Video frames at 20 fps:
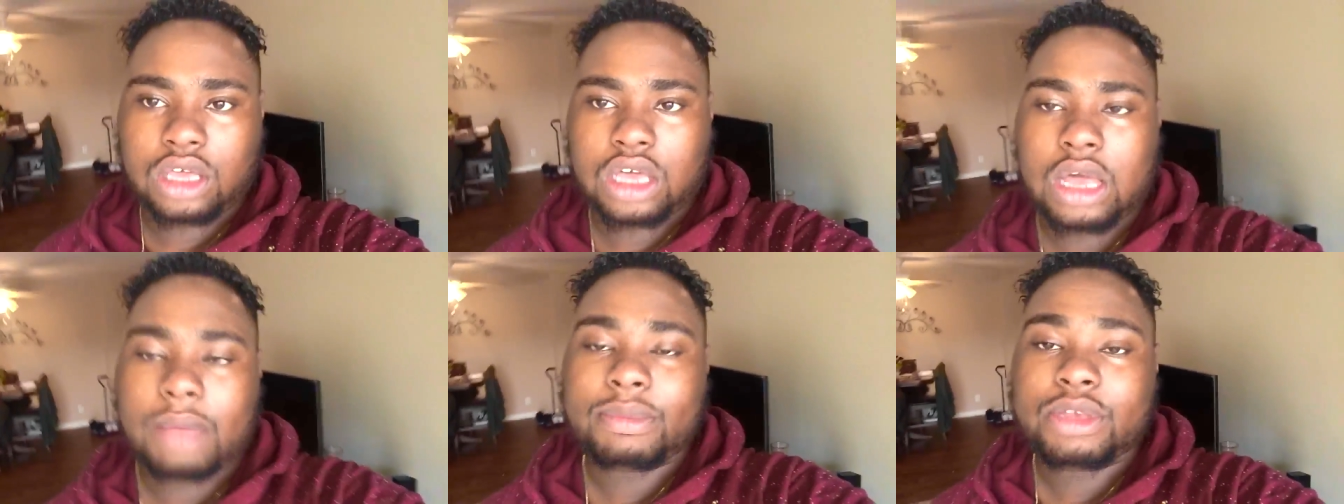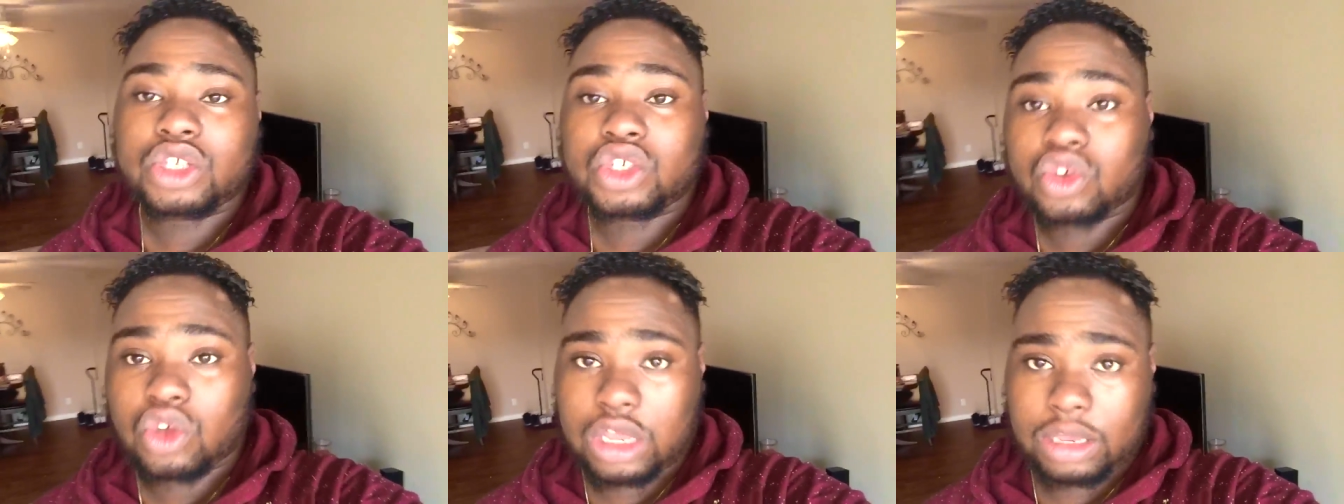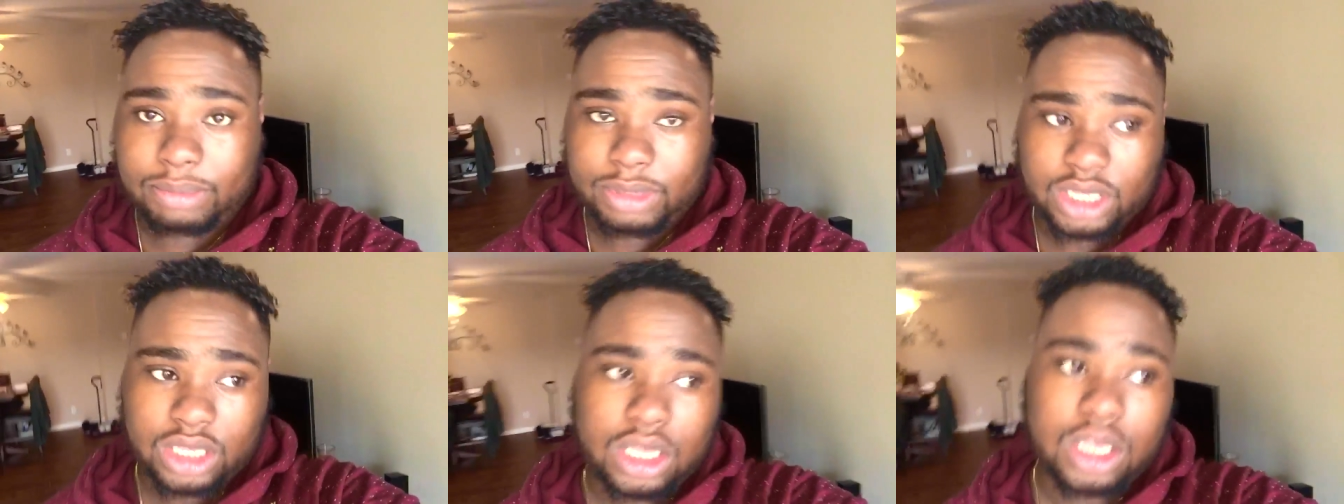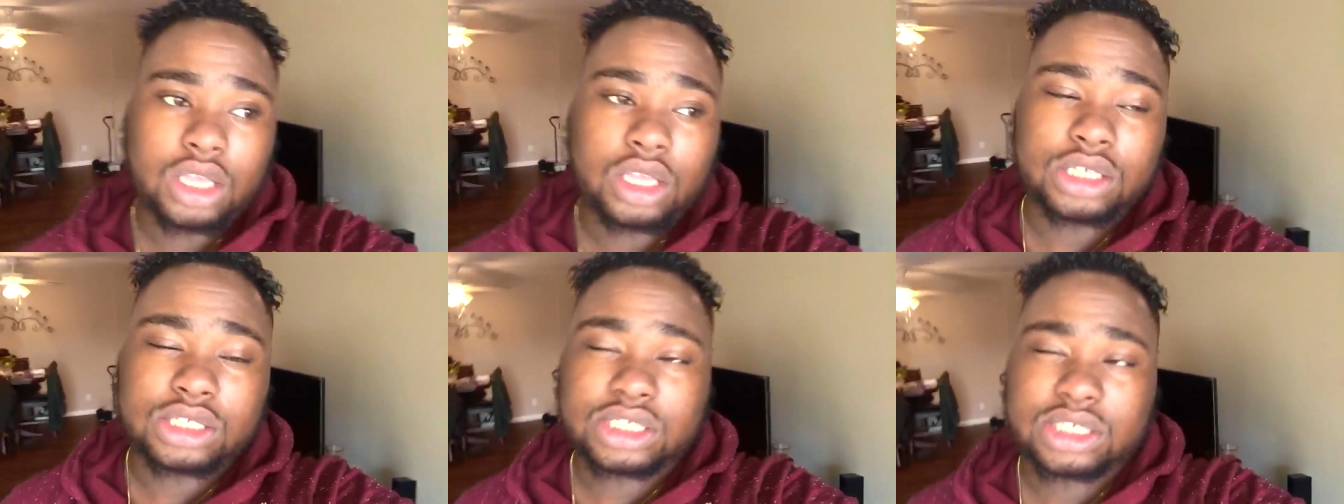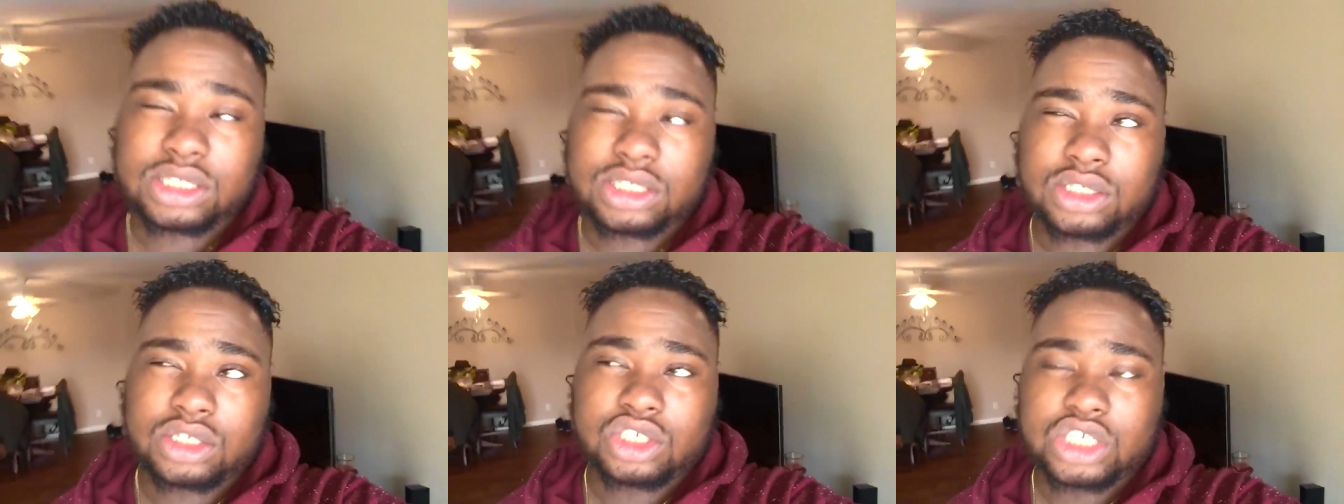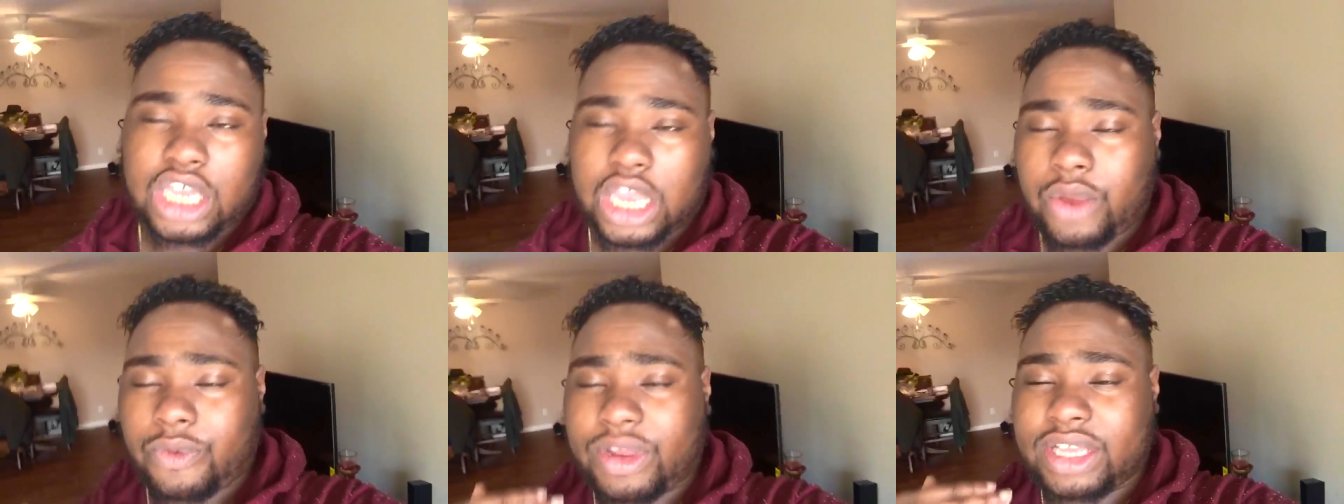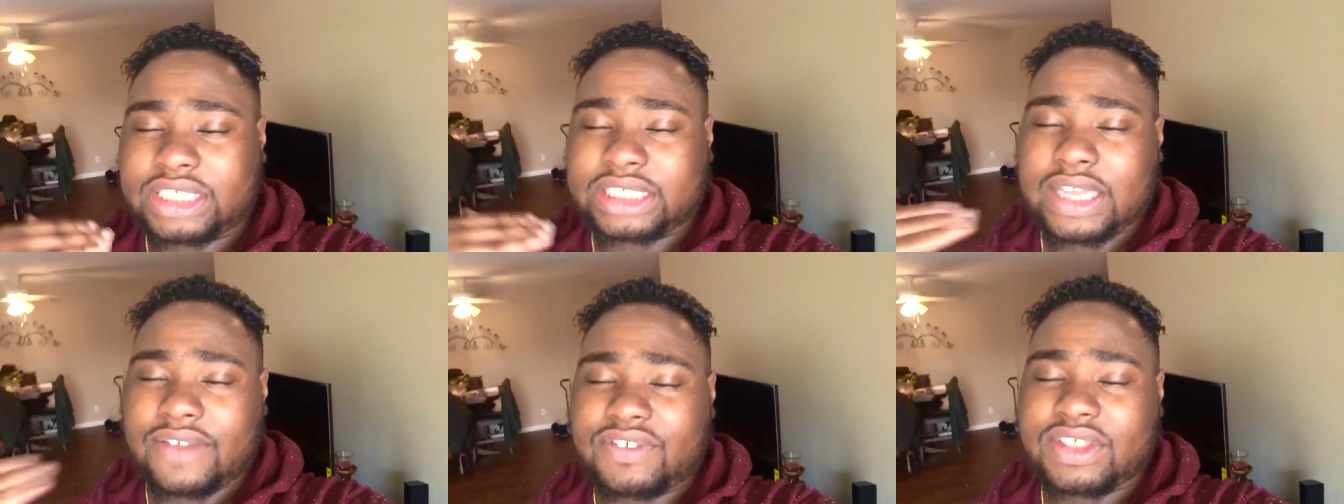Come and join me
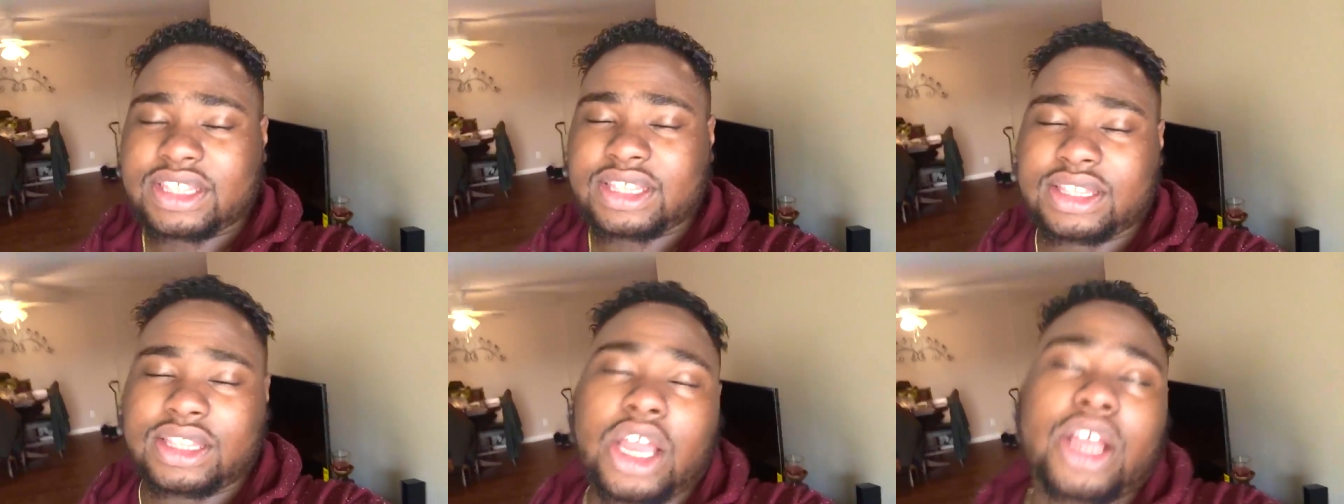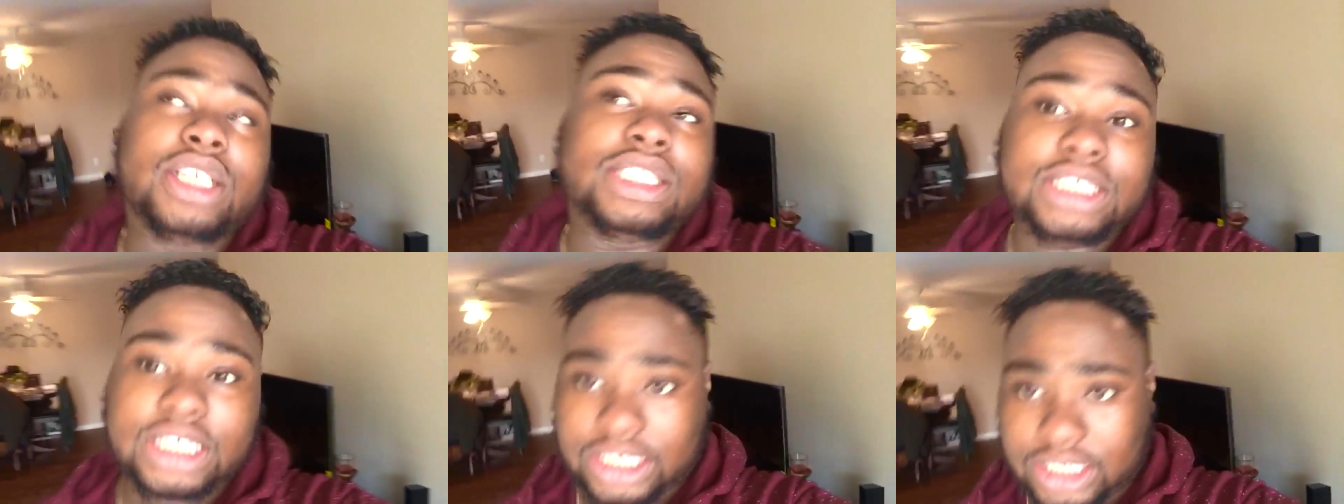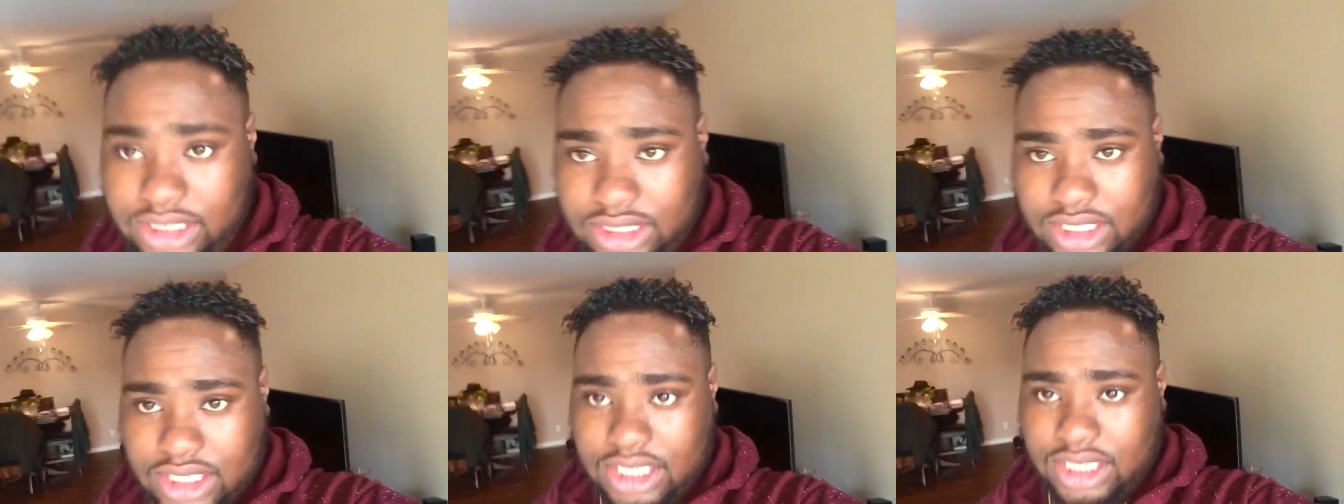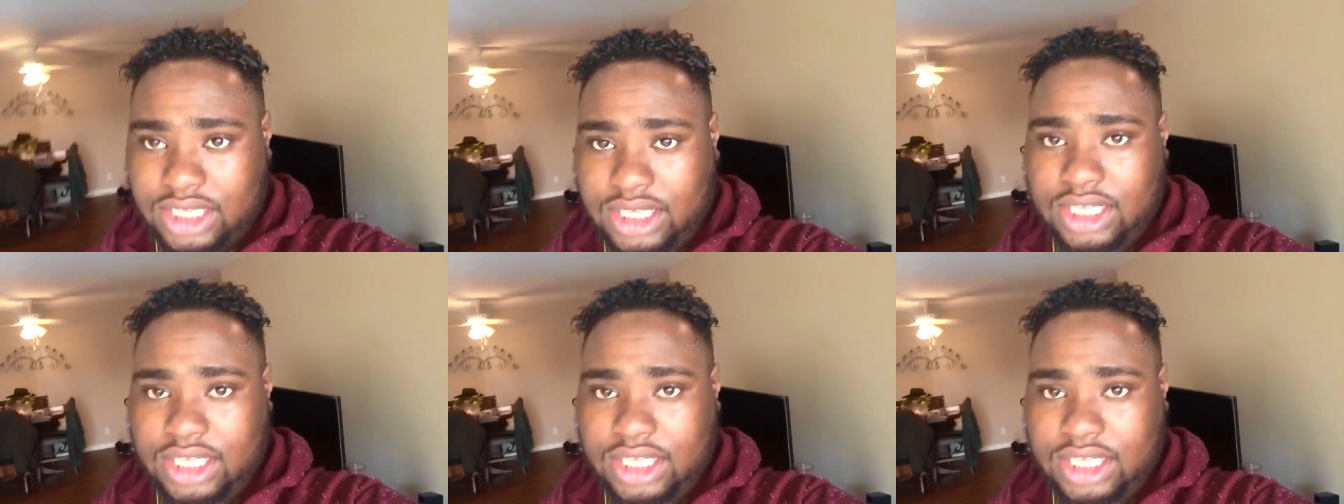January 7th, 13th